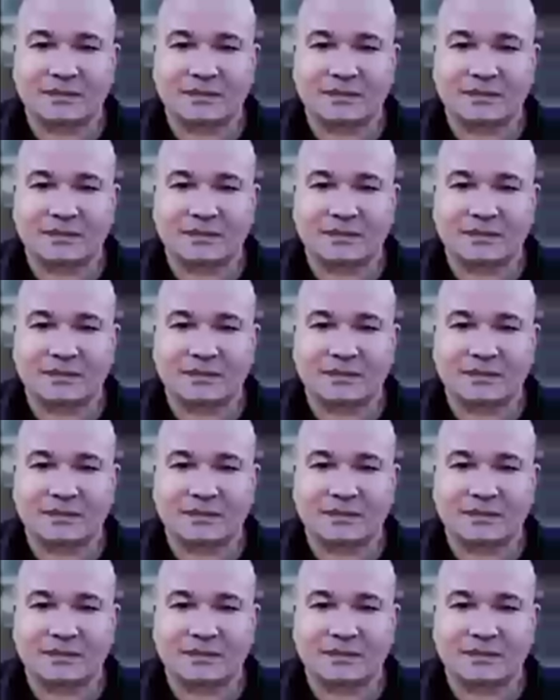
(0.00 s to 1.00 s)

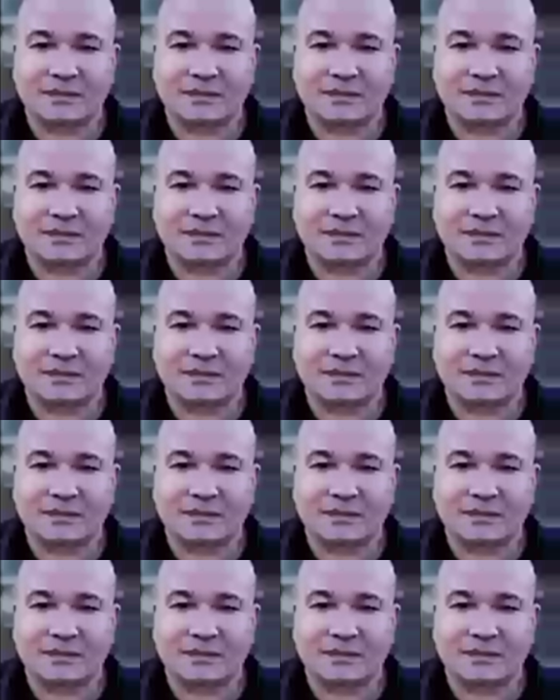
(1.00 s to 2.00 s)

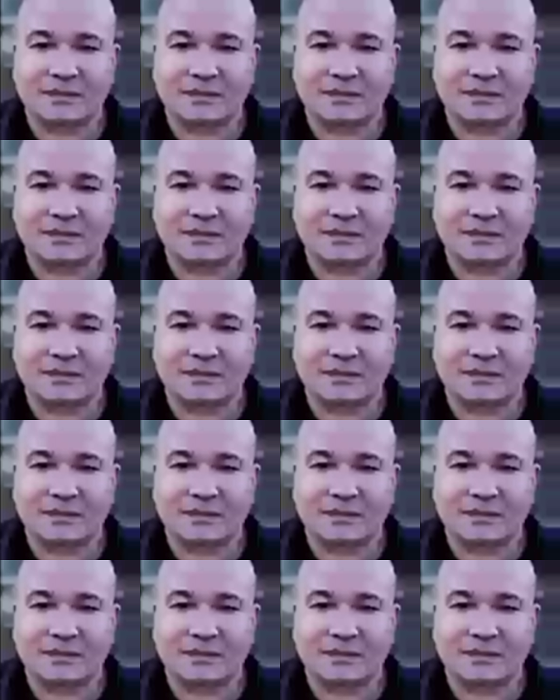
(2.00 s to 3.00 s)

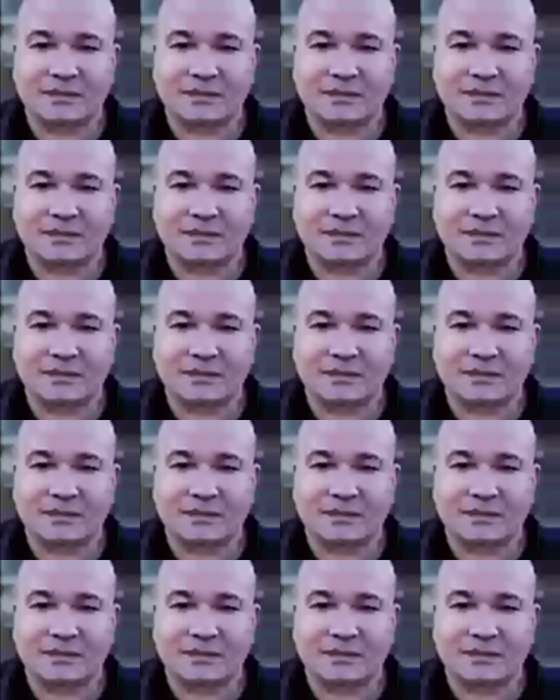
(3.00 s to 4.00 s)

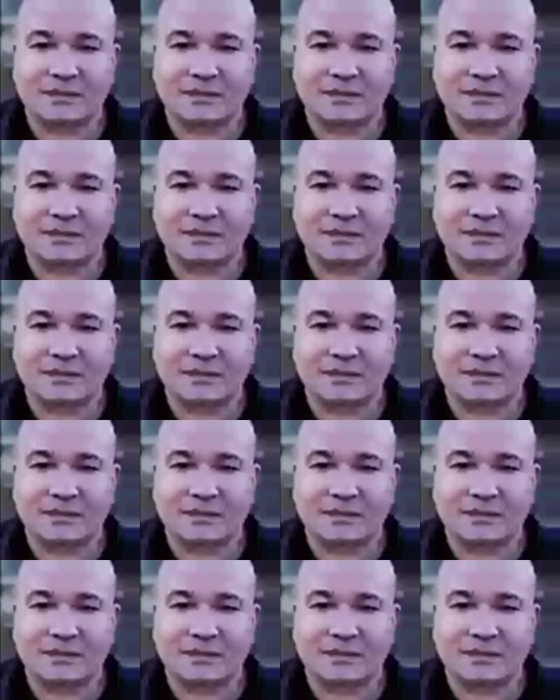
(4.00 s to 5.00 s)

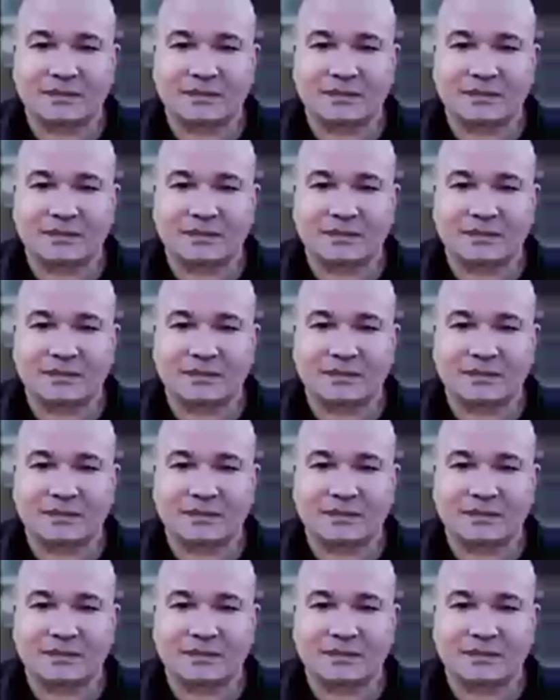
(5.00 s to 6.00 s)

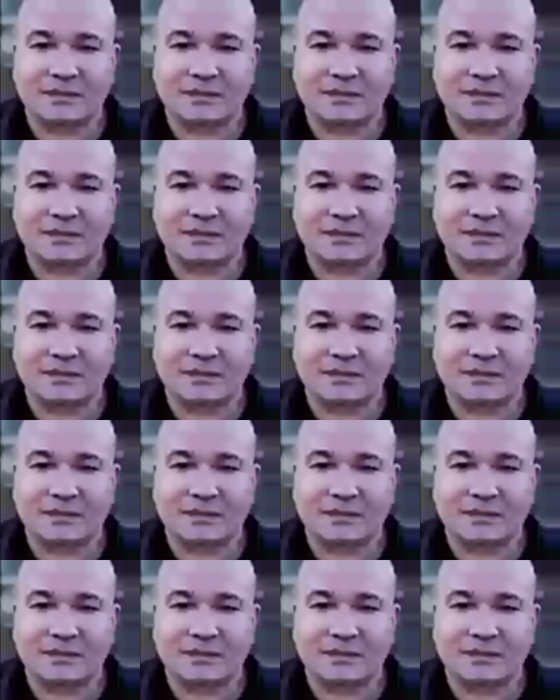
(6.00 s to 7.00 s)

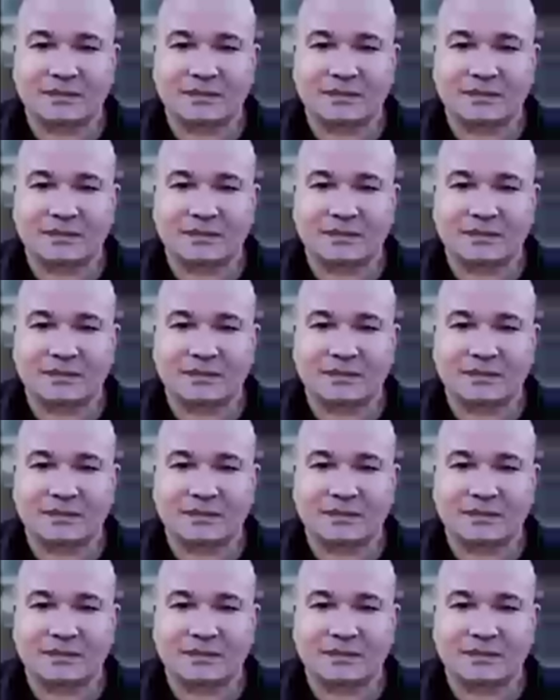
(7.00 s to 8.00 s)
The face doesn't move, so there is nothing to read.